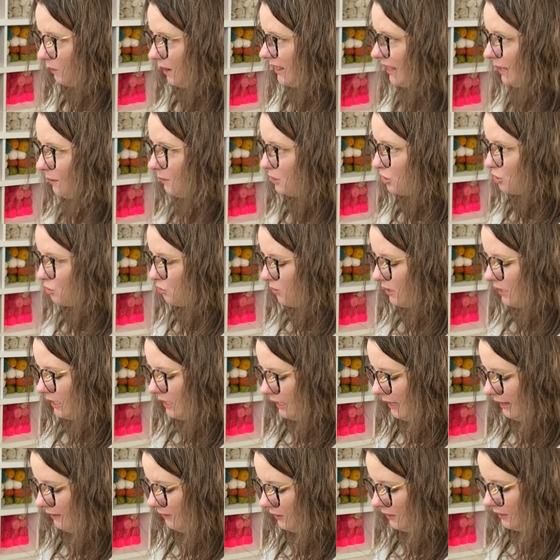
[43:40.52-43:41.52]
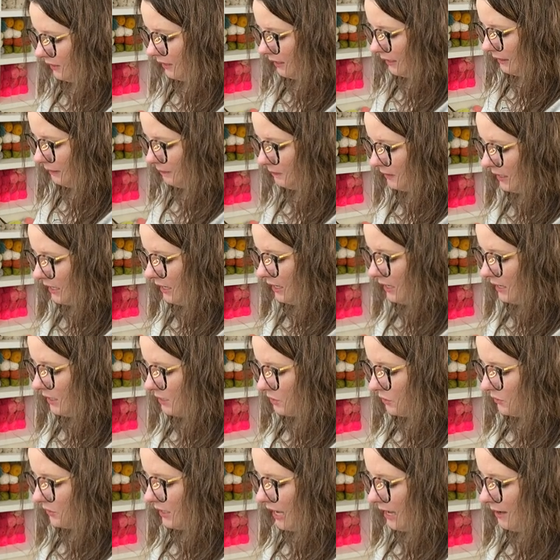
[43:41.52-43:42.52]
that we join and everything.
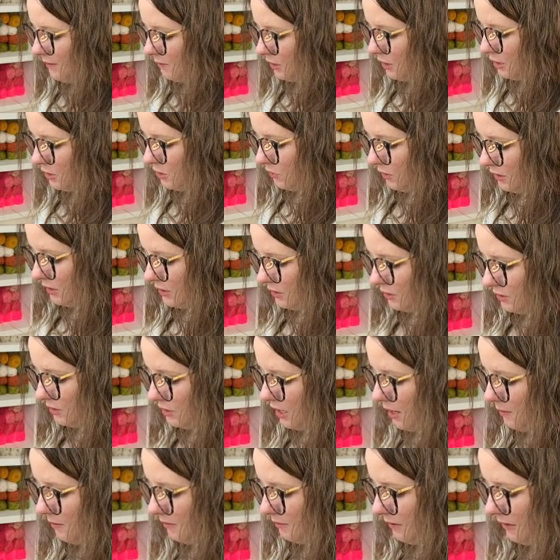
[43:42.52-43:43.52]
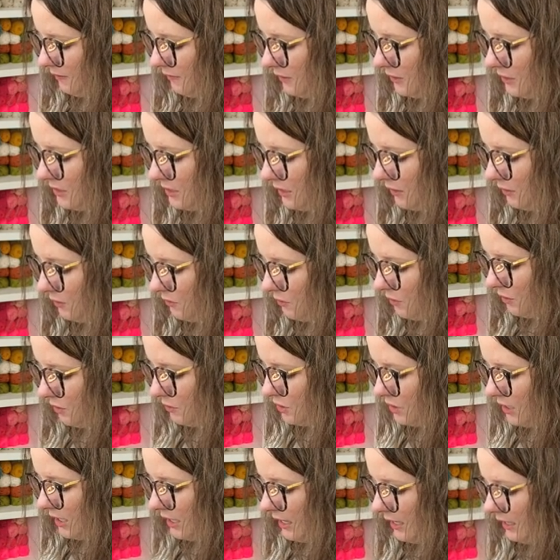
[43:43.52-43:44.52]
So now I'm going to join to the top of my first single
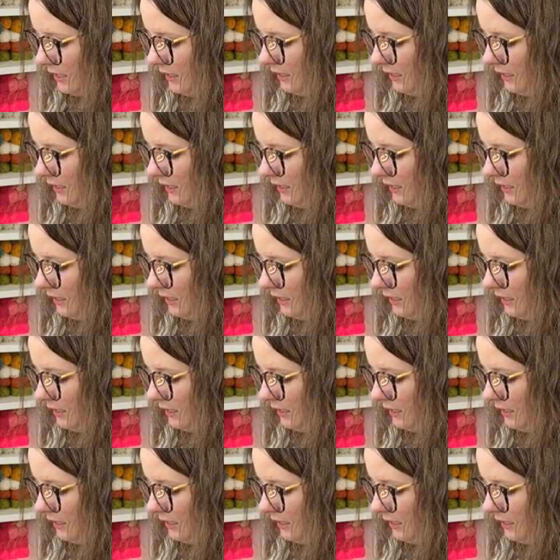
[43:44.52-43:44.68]
crochet.